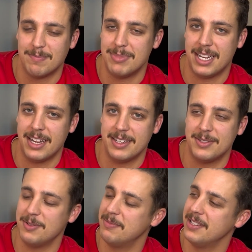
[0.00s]
Big Andy's
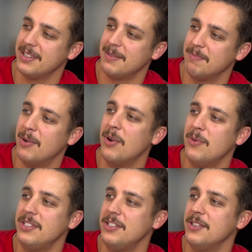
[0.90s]
too big. But what
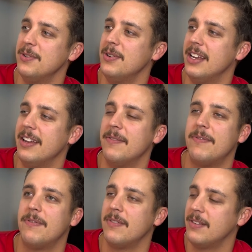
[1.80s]
would you do
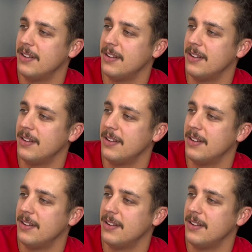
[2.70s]
if...